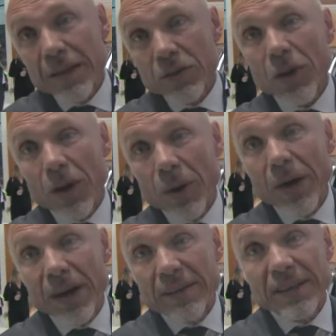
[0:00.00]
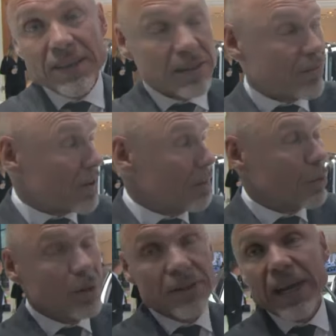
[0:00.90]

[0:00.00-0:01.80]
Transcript: So this is very important.